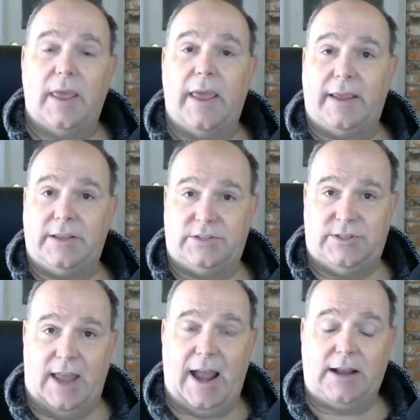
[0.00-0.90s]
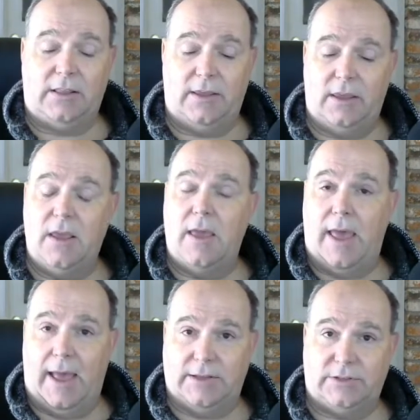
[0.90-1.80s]
exactly
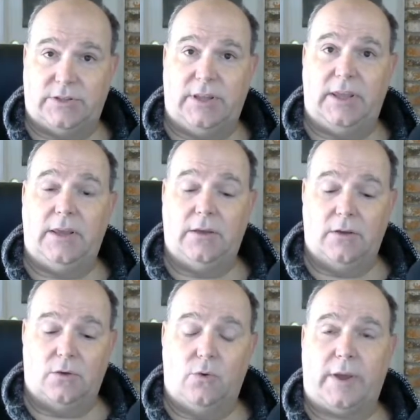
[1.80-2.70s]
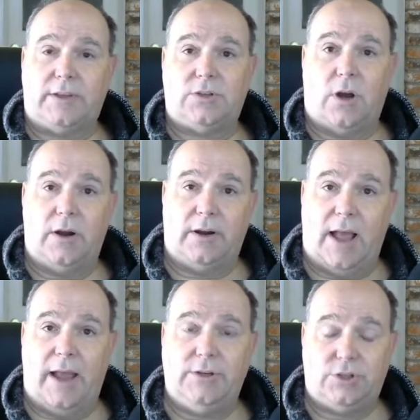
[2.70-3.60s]
as the quick start
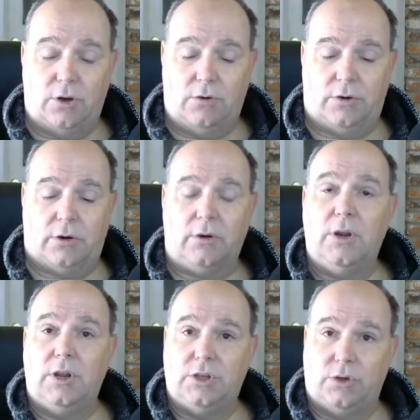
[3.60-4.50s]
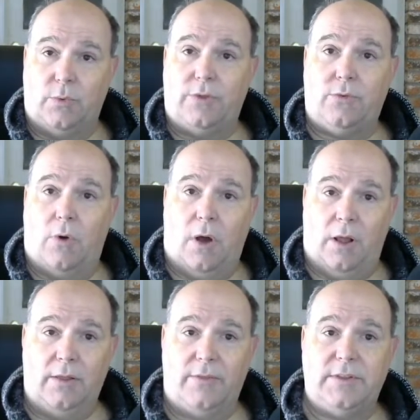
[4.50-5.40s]
guide showed her. She went through
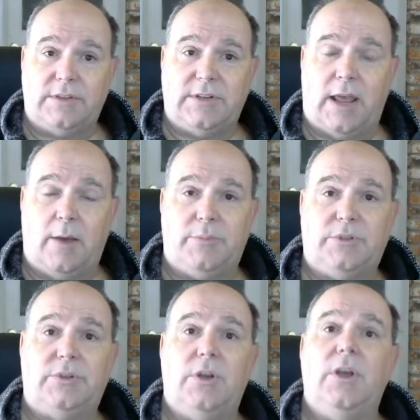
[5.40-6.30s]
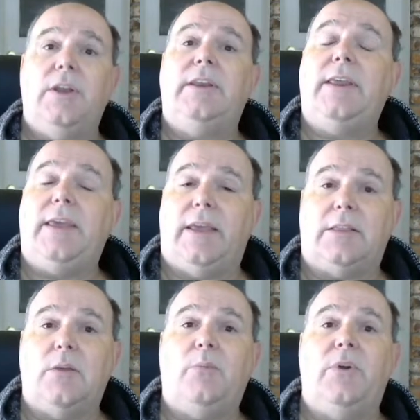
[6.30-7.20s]
all of the steps to
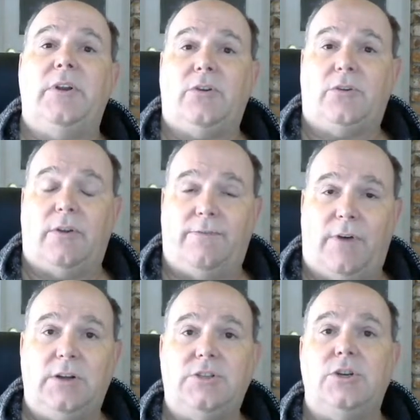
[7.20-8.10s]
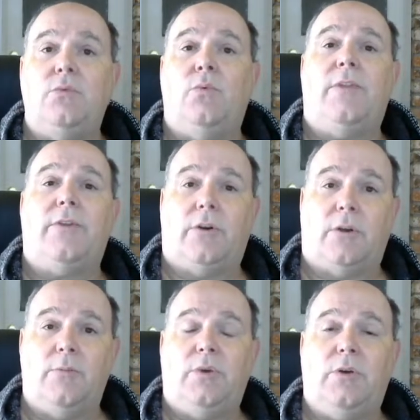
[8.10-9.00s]
get the printer to function with her
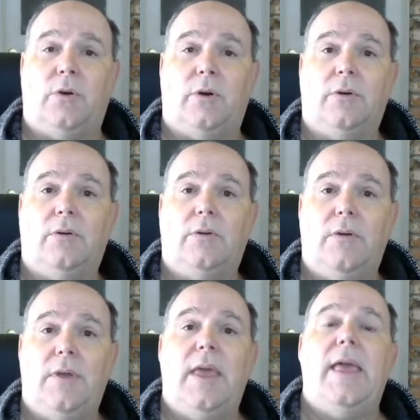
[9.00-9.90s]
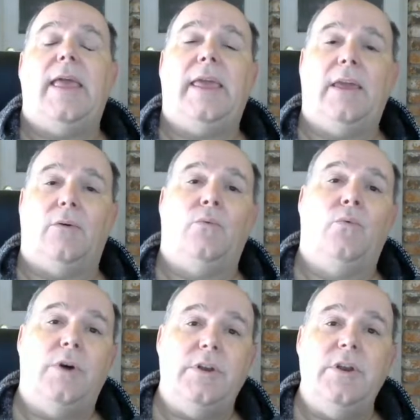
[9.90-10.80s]
computer. It
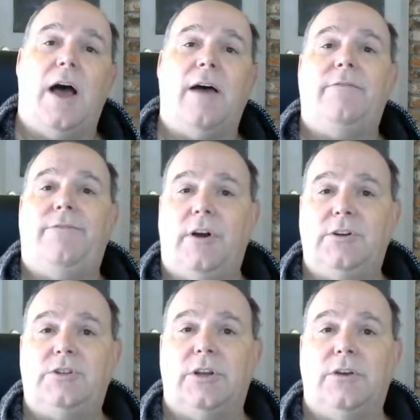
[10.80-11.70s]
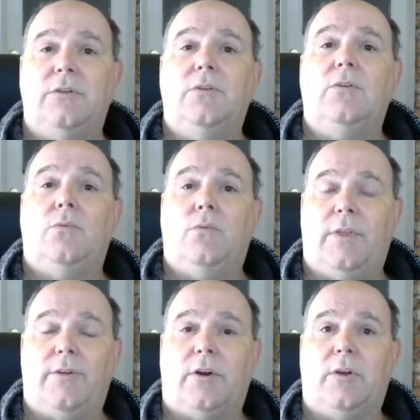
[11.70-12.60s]
would not function
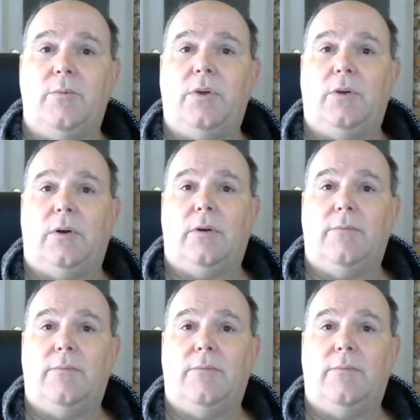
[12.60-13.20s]
with her computer.